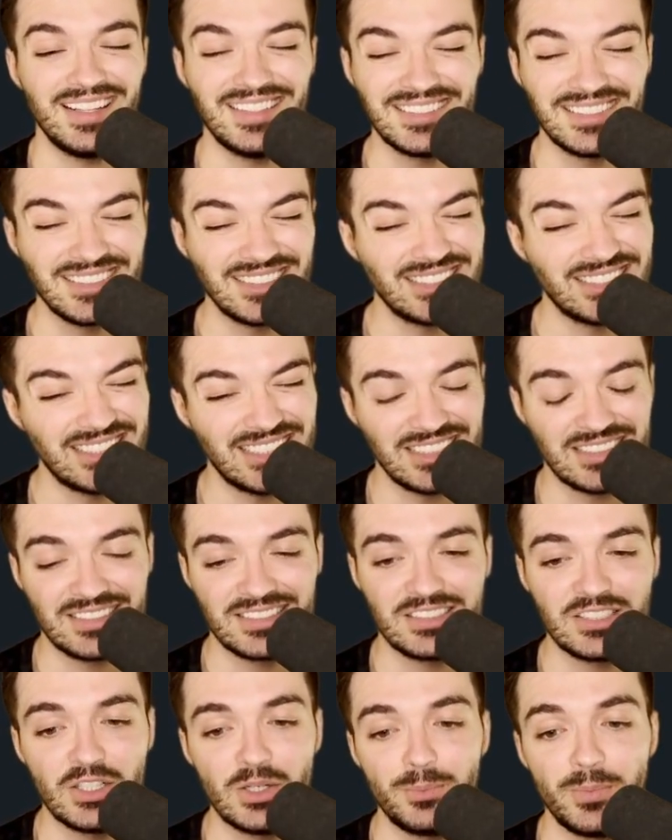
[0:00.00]
a little out of
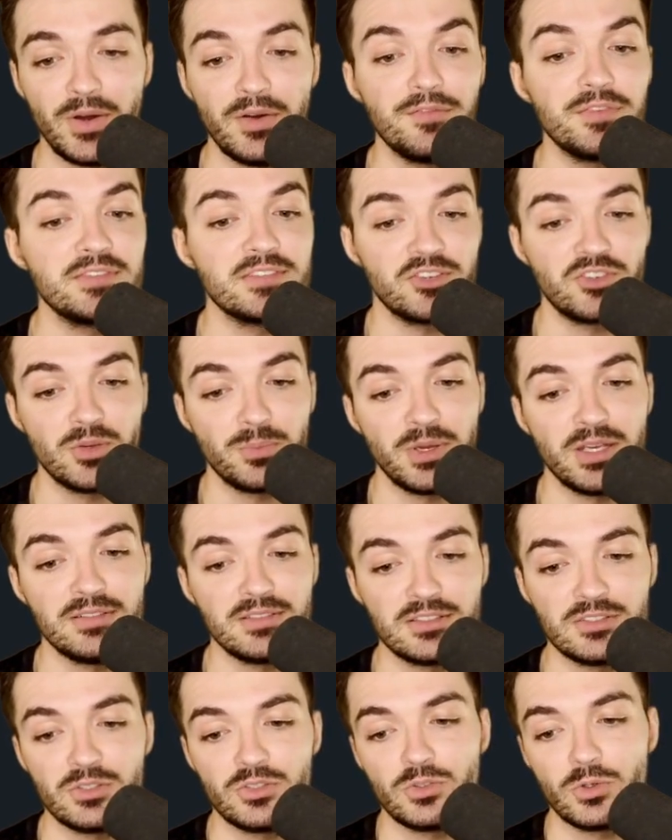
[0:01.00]
scope of such a basic
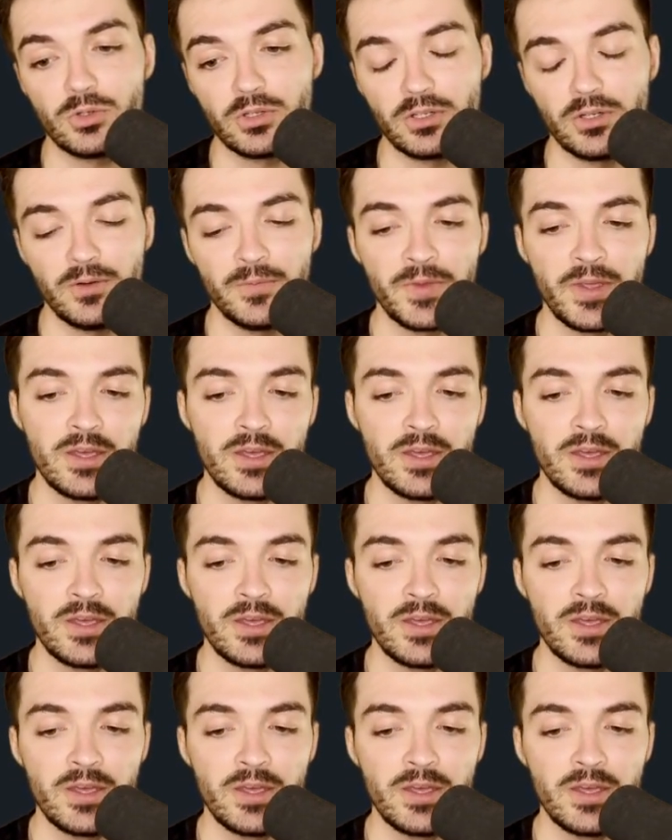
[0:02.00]
tutorial.